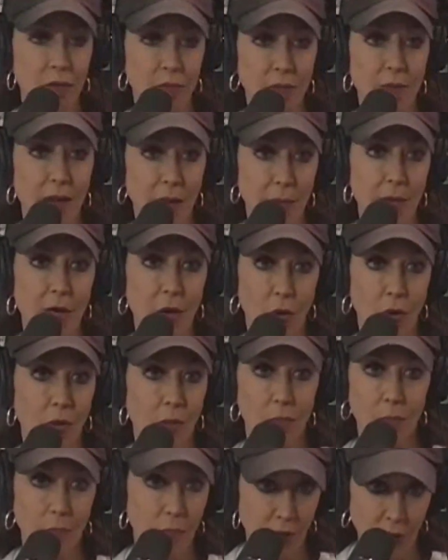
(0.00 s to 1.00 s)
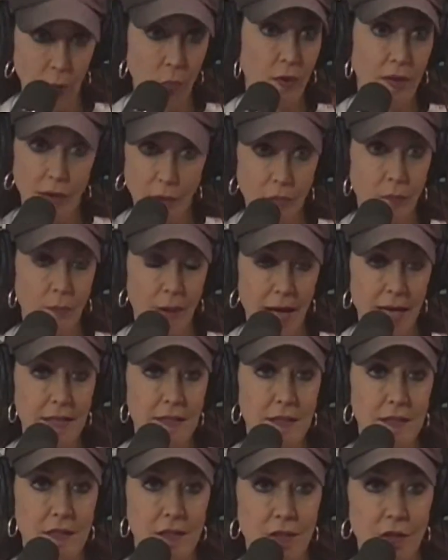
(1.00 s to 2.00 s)
Amy Coney Barrett without
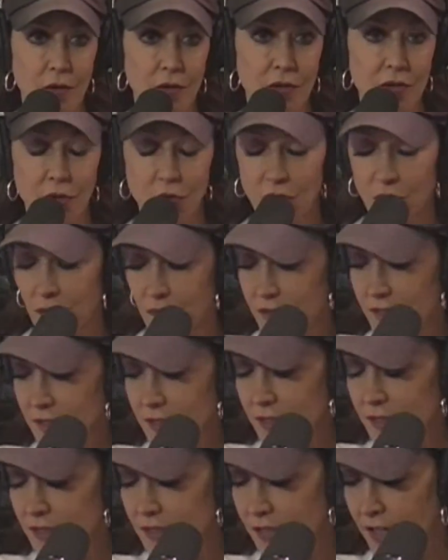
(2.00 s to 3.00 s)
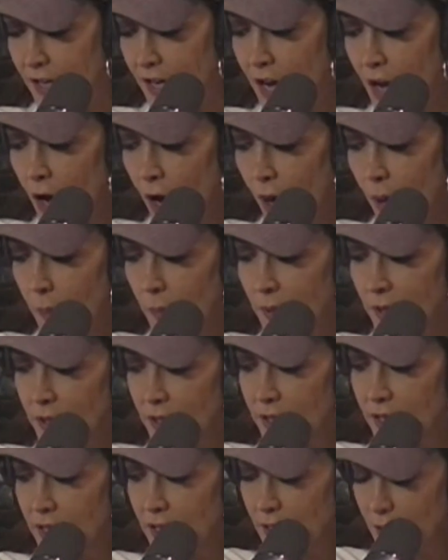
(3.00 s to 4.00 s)
masks and no social distancing. Um,
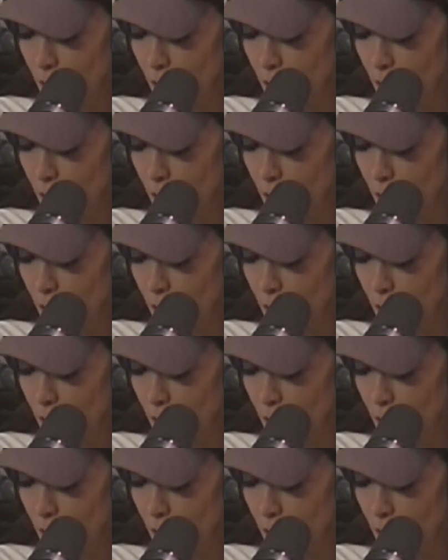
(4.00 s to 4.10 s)
can I go